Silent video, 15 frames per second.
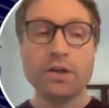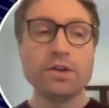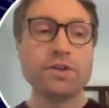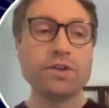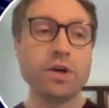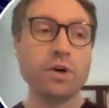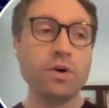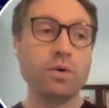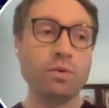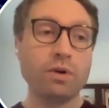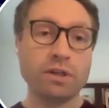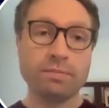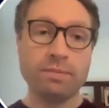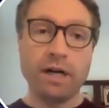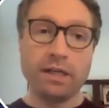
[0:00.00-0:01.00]
So
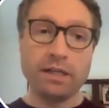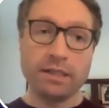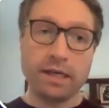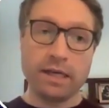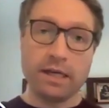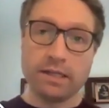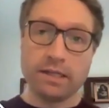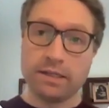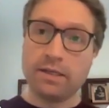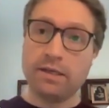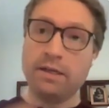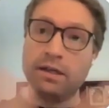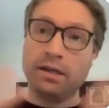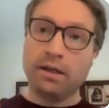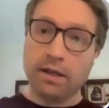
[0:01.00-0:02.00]
respondent says,
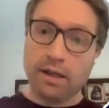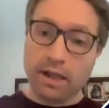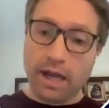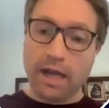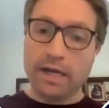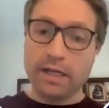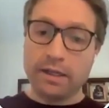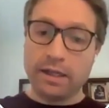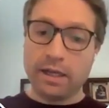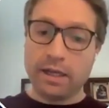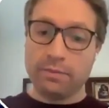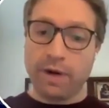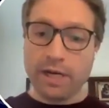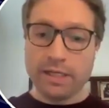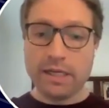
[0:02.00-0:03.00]
I didn't
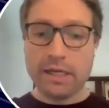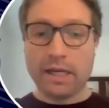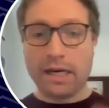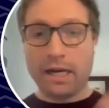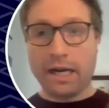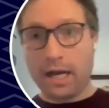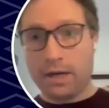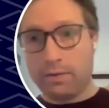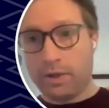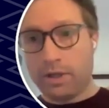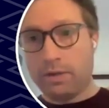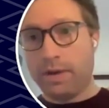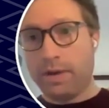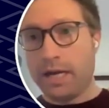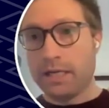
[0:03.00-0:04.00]
like pricing and I had a
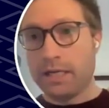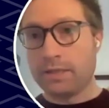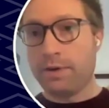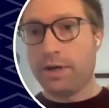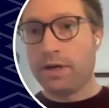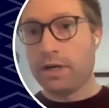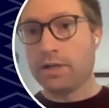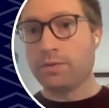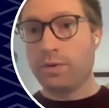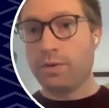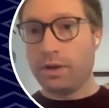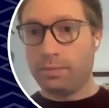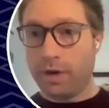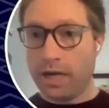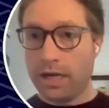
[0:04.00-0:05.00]
really bad experience with
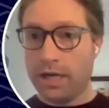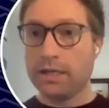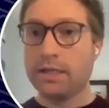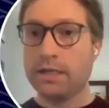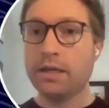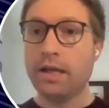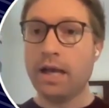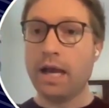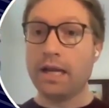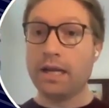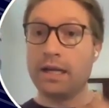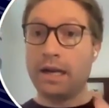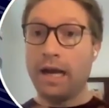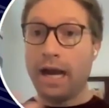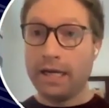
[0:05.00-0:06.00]
your product. And
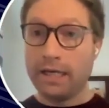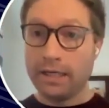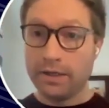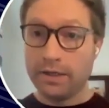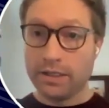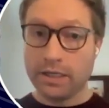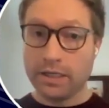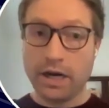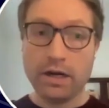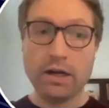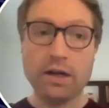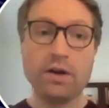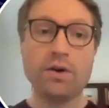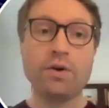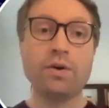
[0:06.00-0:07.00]
in an ideal
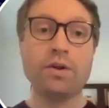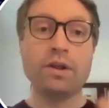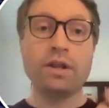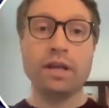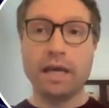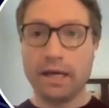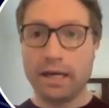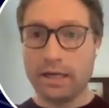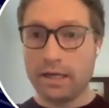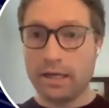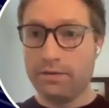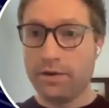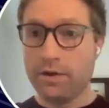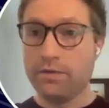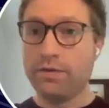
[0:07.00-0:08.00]
scenario, the AI
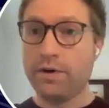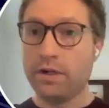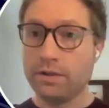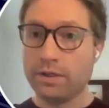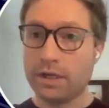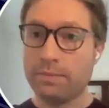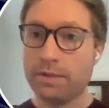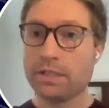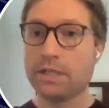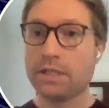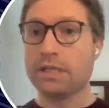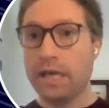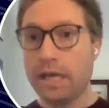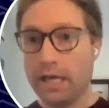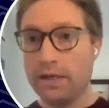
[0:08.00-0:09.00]
interview follows up and
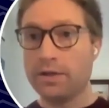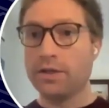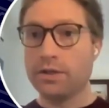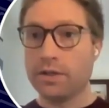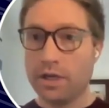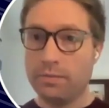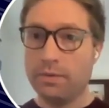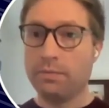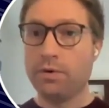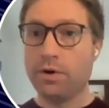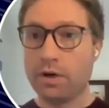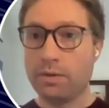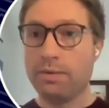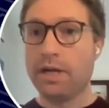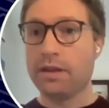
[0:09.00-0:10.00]
says, hey, could you tell me
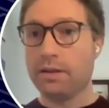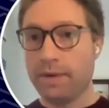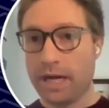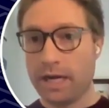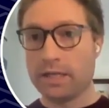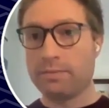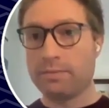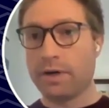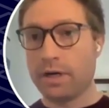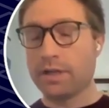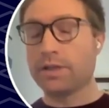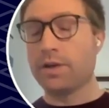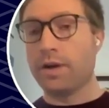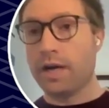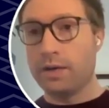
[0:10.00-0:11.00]
more about the bad
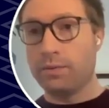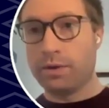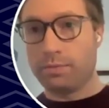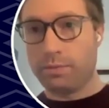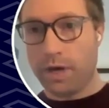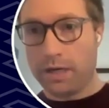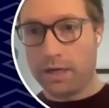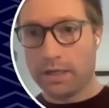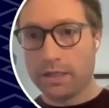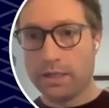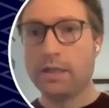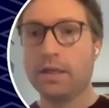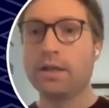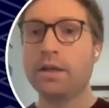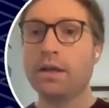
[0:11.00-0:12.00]
experience you had with the product?